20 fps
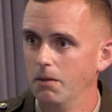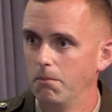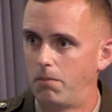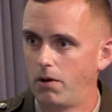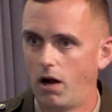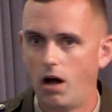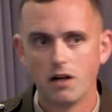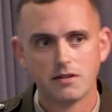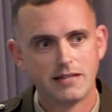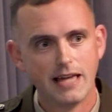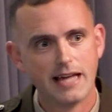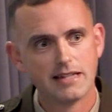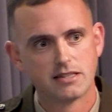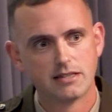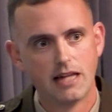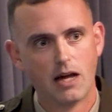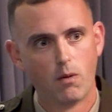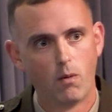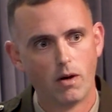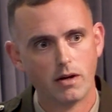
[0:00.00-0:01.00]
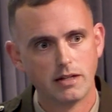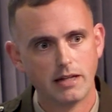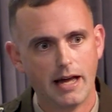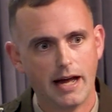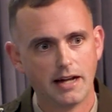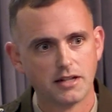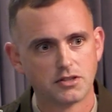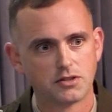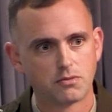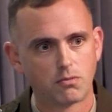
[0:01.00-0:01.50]
But all it takes is that one
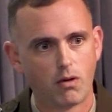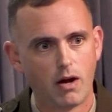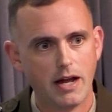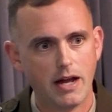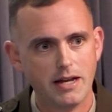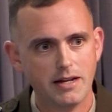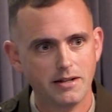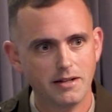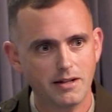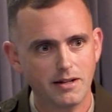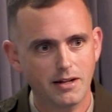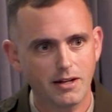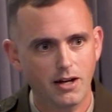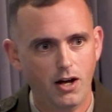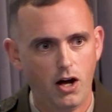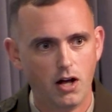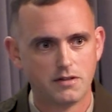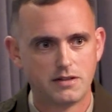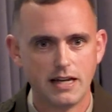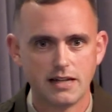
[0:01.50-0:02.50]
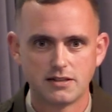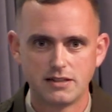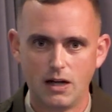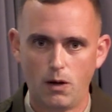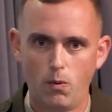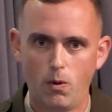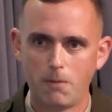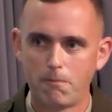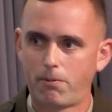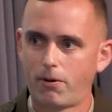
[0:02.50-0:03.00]
yes, right? All it takes is that
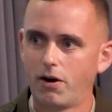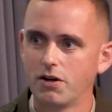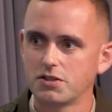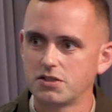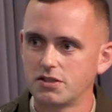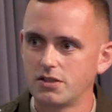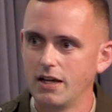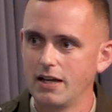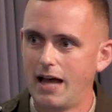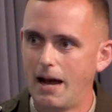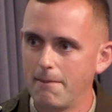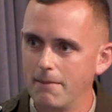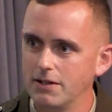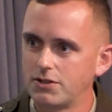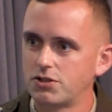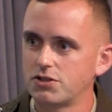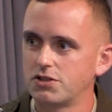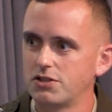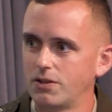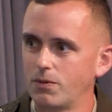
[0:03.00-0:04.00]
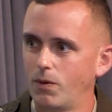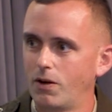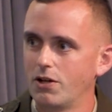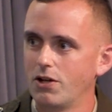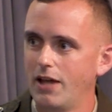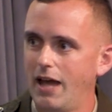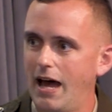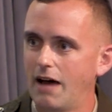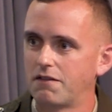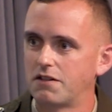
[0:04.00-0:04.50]
one person to say, I'm interested in what
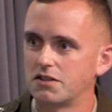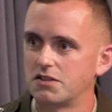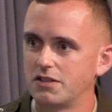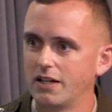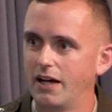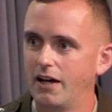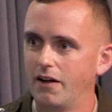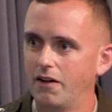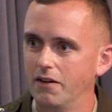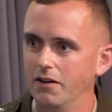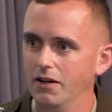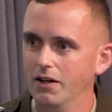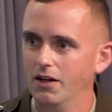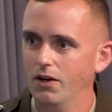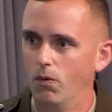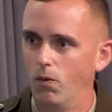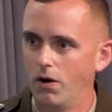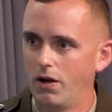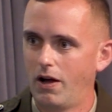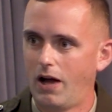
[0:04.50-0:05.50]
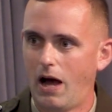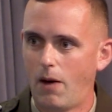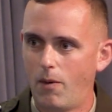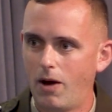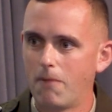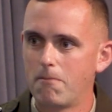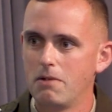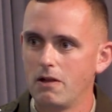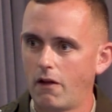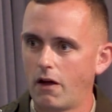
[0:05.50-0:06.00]
you have to sell. I
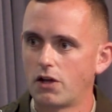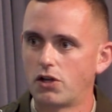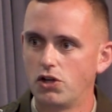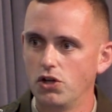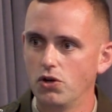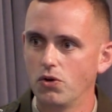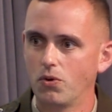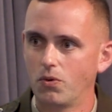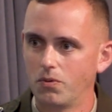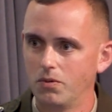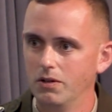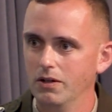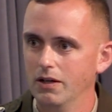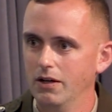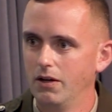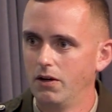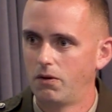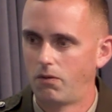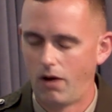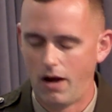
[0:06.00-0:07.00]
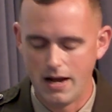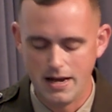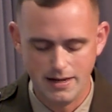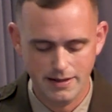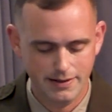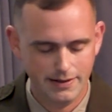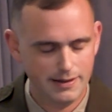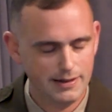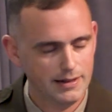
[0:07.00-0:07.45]
want to be like you, right?